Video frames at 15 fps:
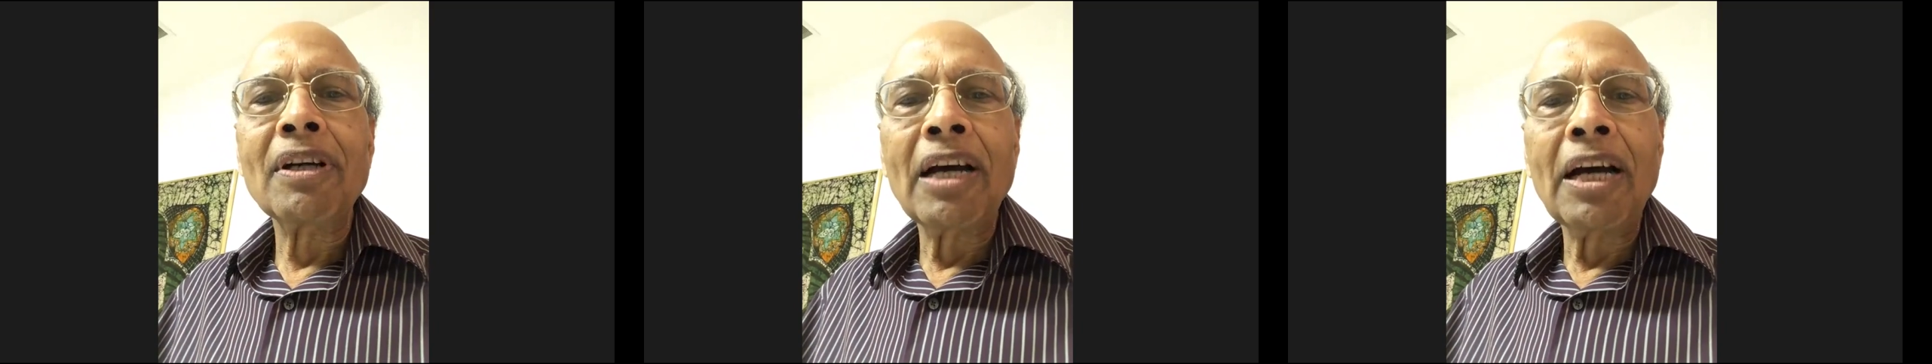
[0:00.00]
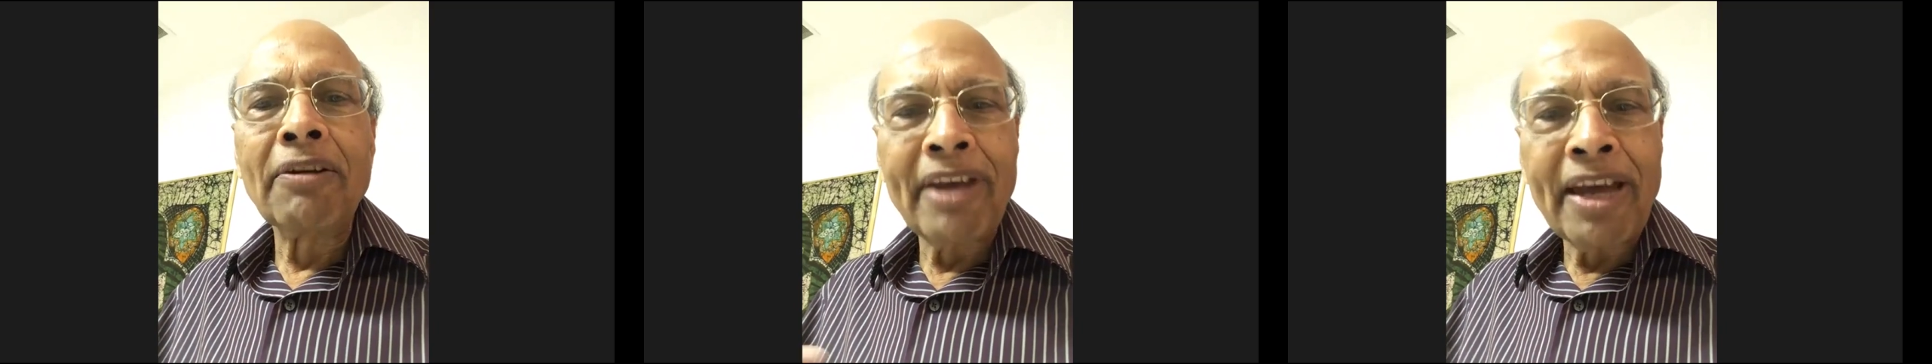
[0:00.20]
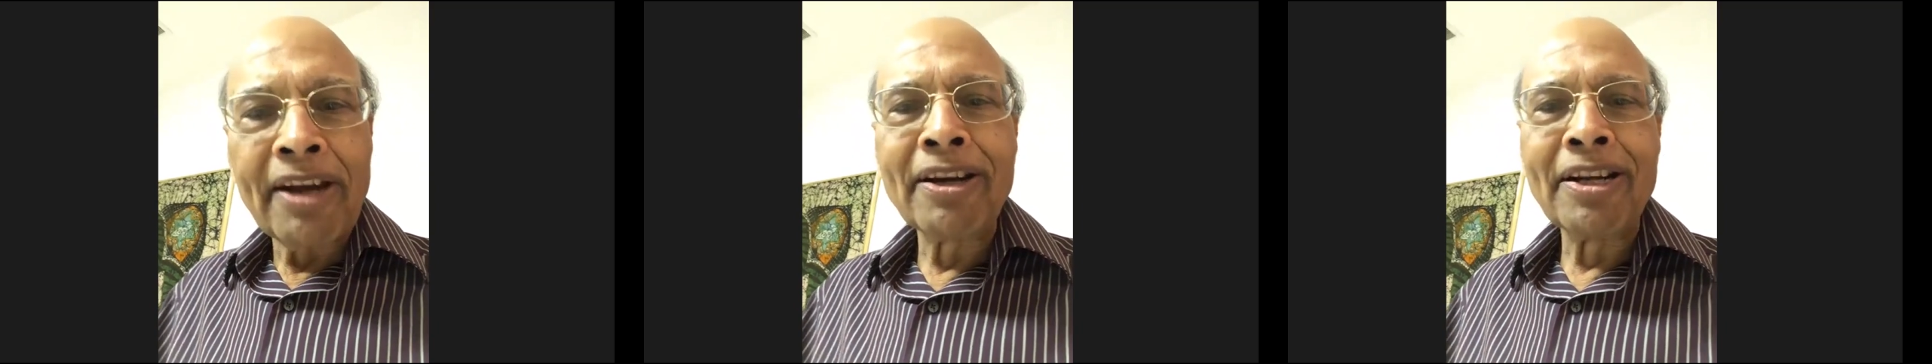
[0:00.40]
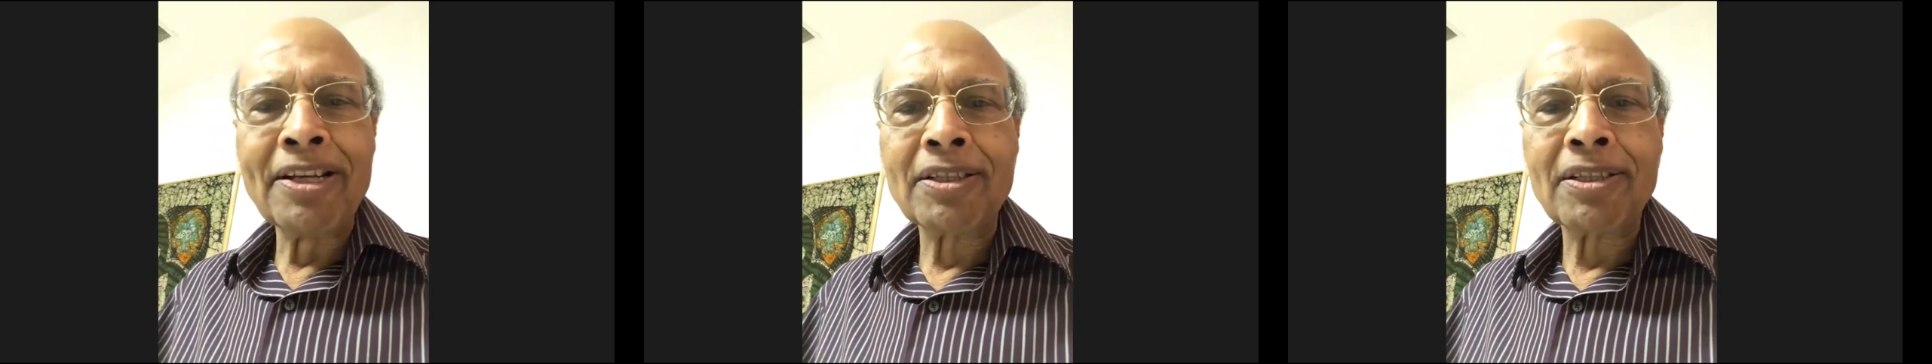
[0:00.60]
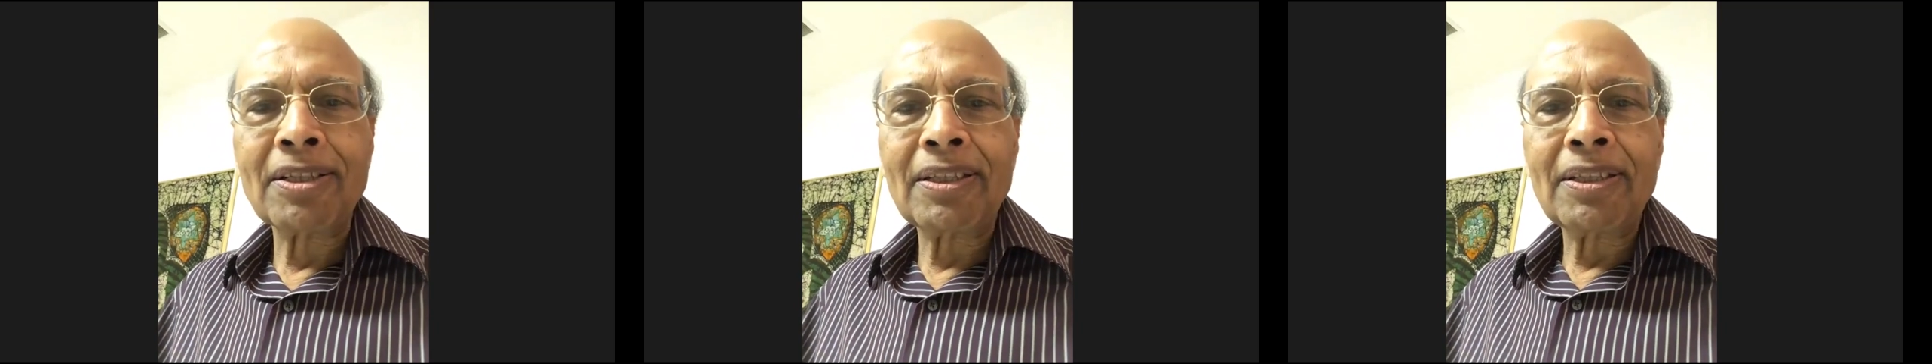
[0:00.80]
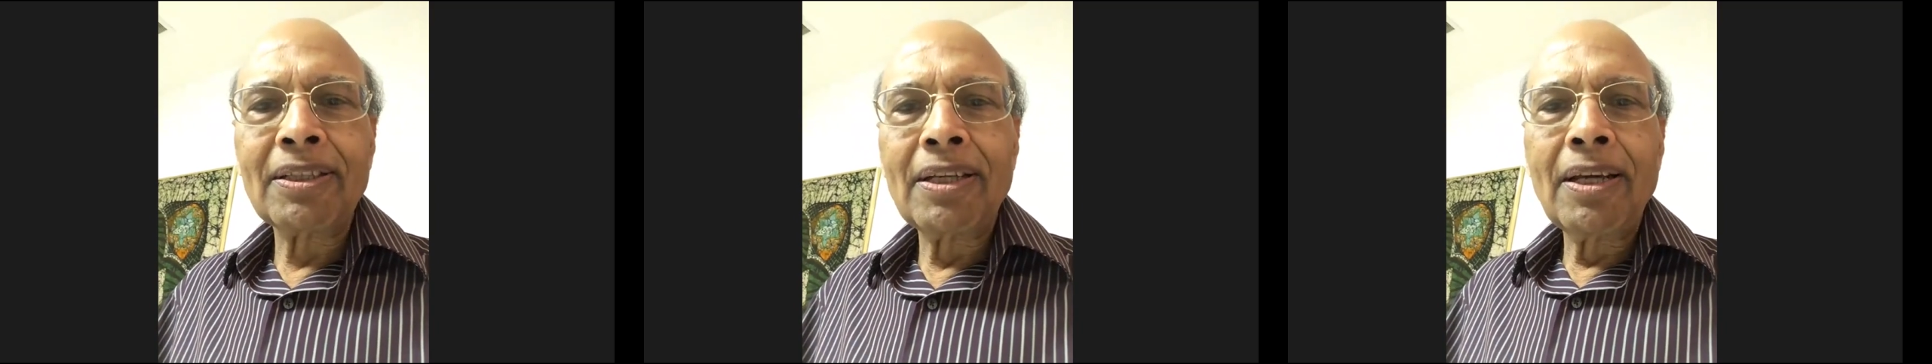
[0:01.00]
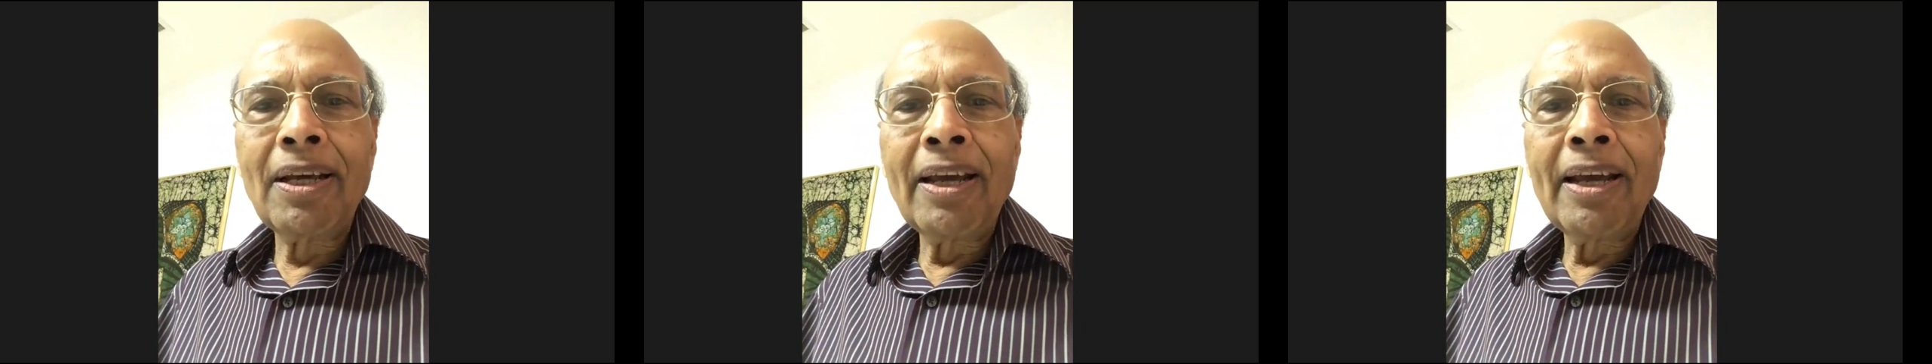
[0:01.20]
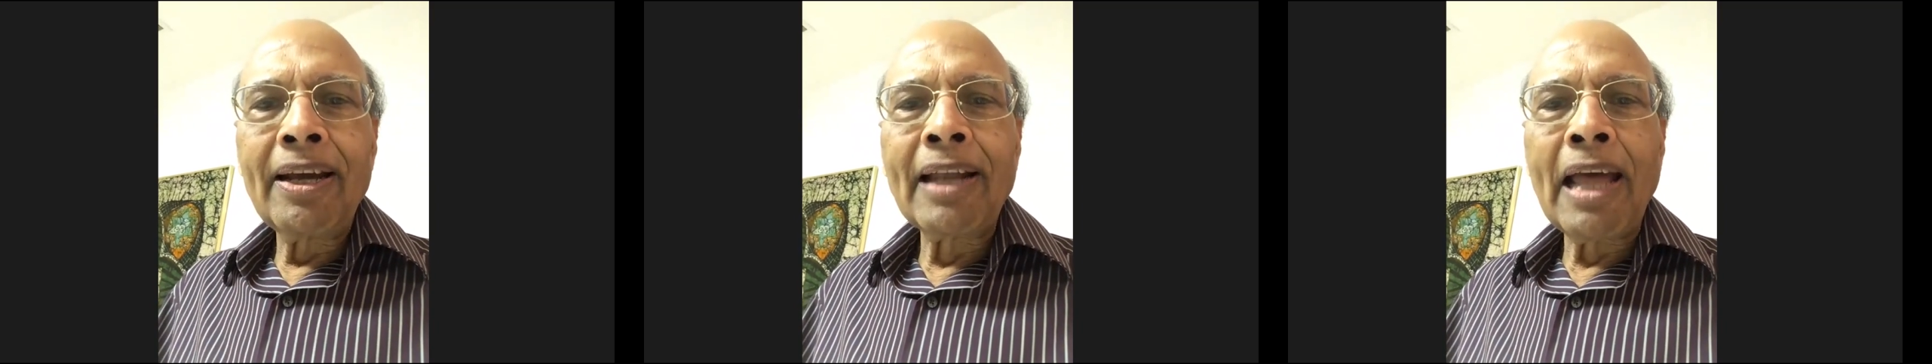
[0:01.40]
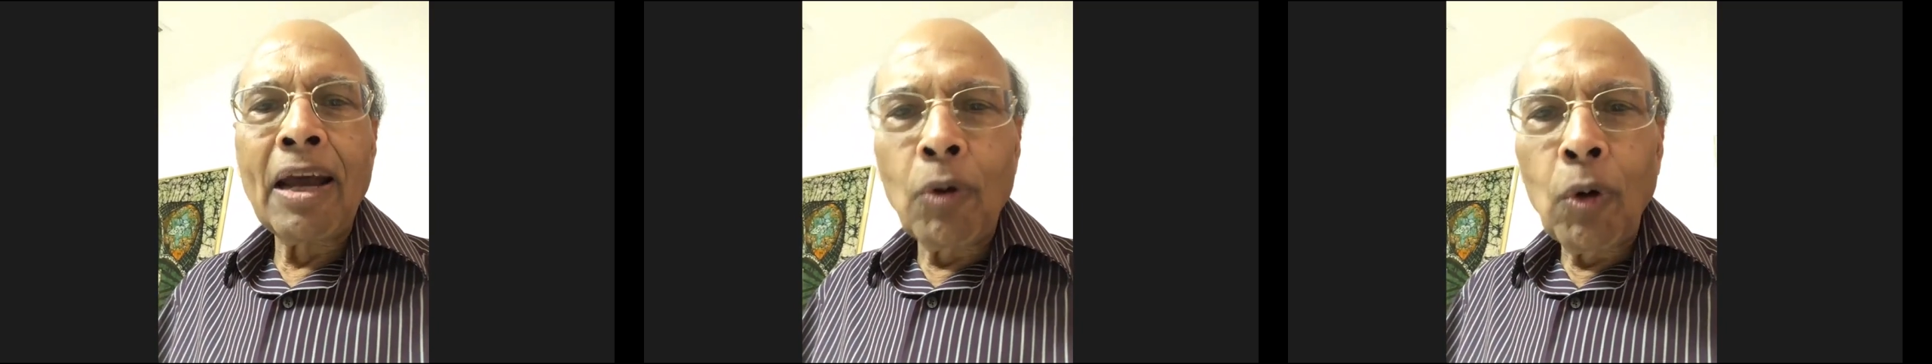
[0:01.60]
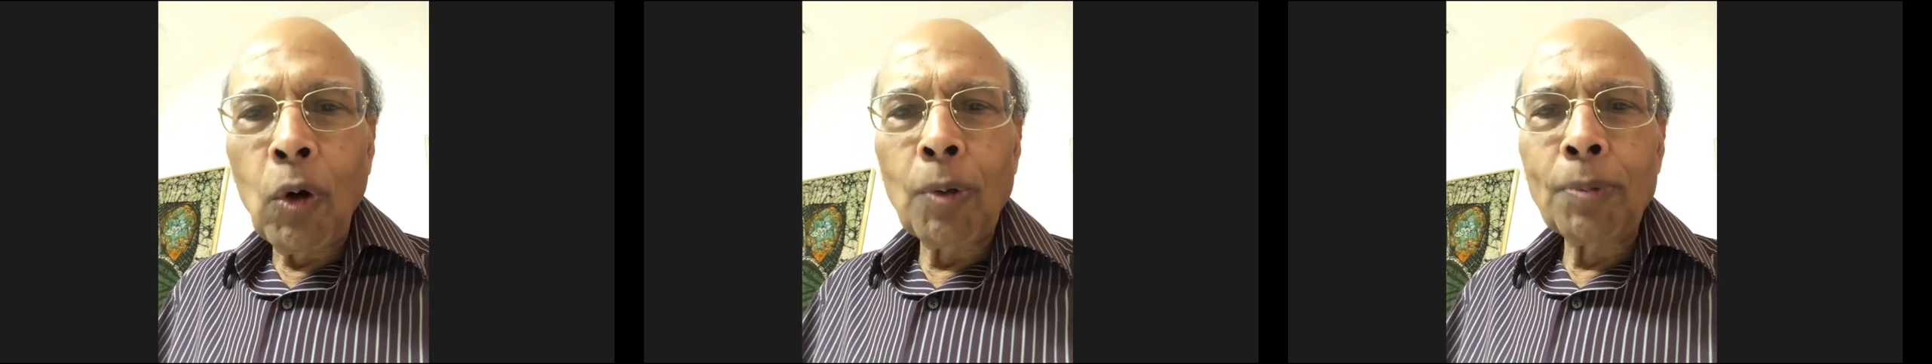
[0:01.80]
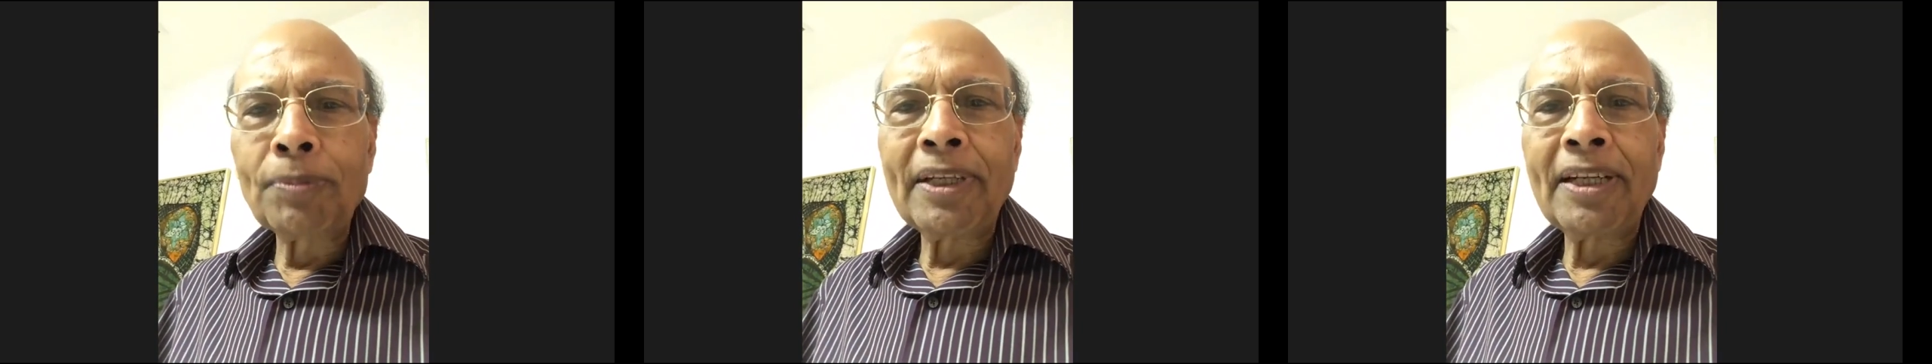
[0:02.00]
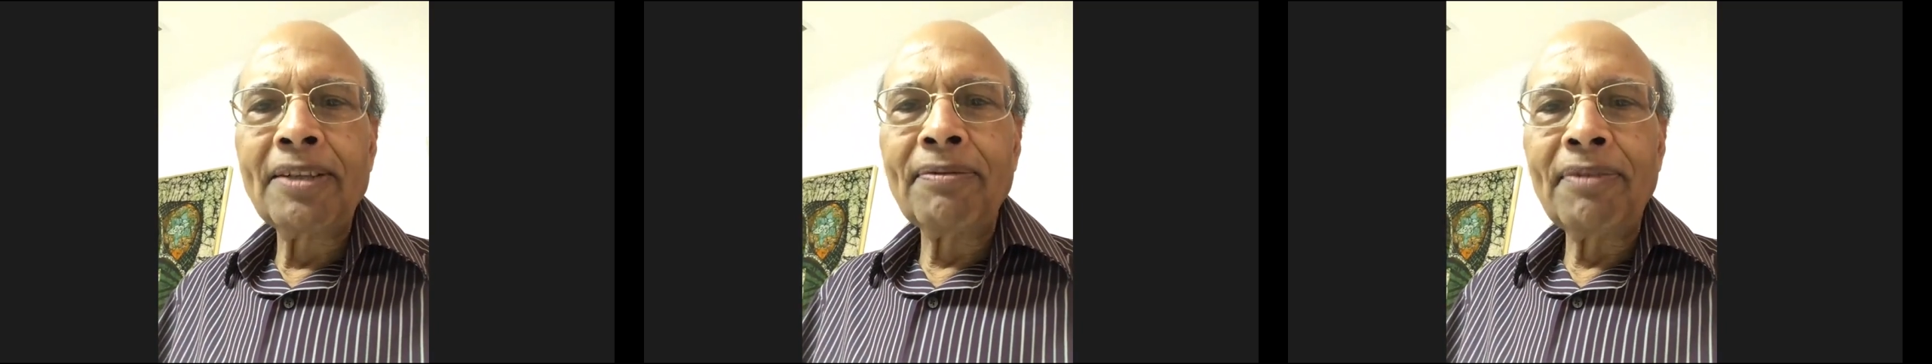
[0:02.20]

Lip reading: awareness. And I hope that